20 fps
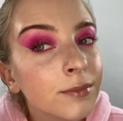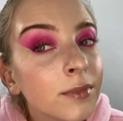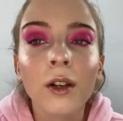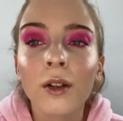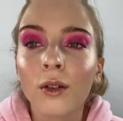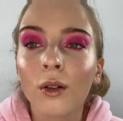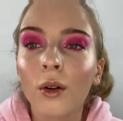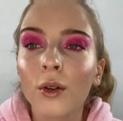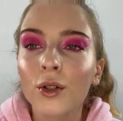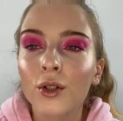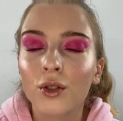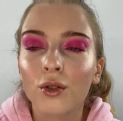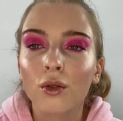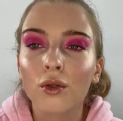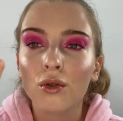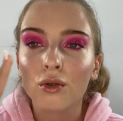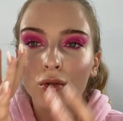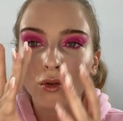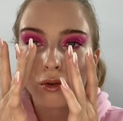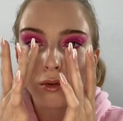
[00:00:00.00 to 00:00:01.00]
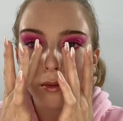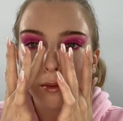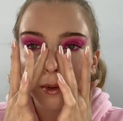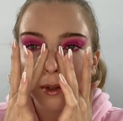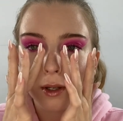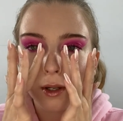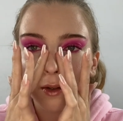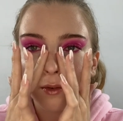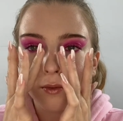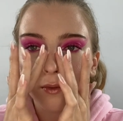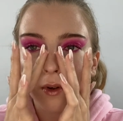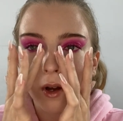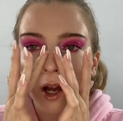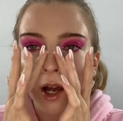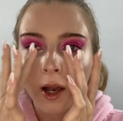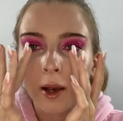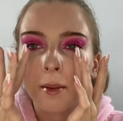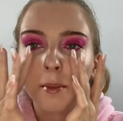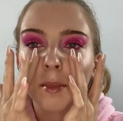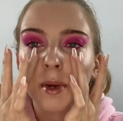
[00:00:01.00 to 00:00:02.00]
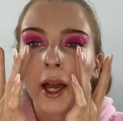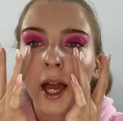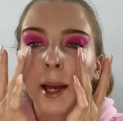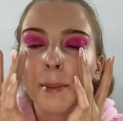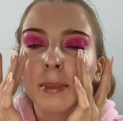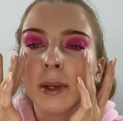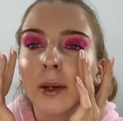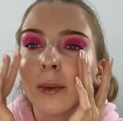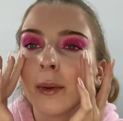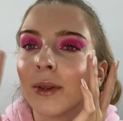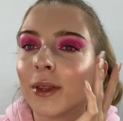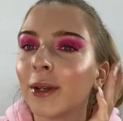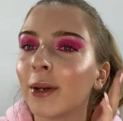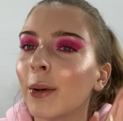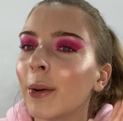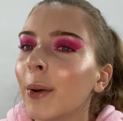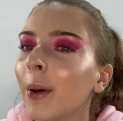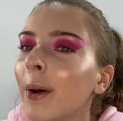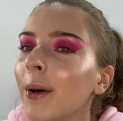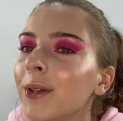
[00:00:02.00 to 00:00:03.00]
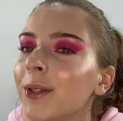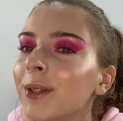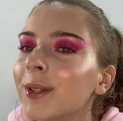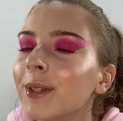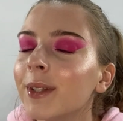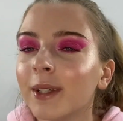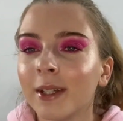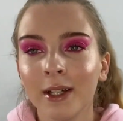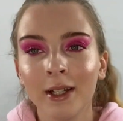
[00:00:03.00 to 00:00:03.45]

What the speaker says: Not sure if I'm happy with it or not.